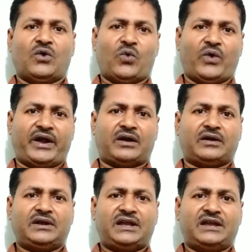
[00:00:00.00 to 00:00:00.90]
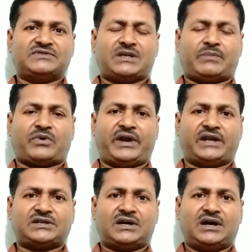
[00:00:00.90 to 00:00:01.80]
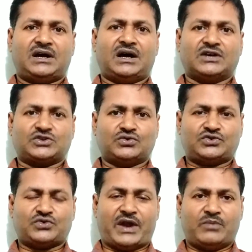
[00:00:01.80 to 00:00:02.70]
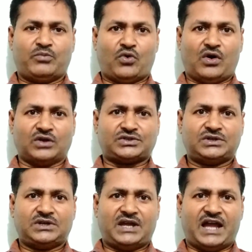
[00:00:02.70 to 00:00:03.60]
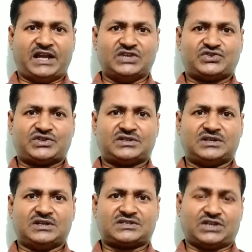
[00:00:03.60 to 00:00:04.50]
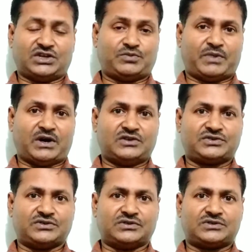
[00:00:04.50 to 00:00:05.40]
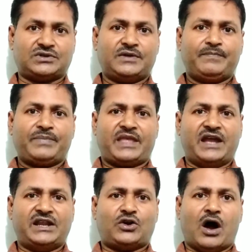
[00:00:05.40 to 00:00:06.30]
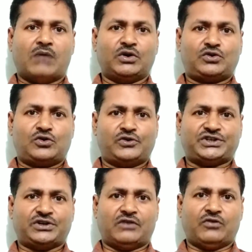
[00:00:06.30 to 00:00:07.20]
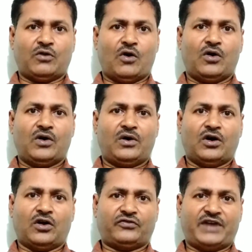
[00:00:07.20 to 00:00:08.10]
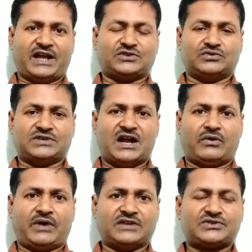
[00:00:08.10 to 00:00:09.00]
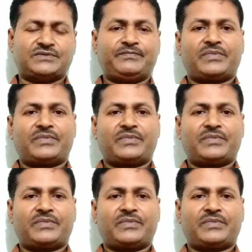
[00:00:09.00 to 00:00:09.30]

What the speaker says: where if separate suits were brought against such persons, any common question of law or fact would arise.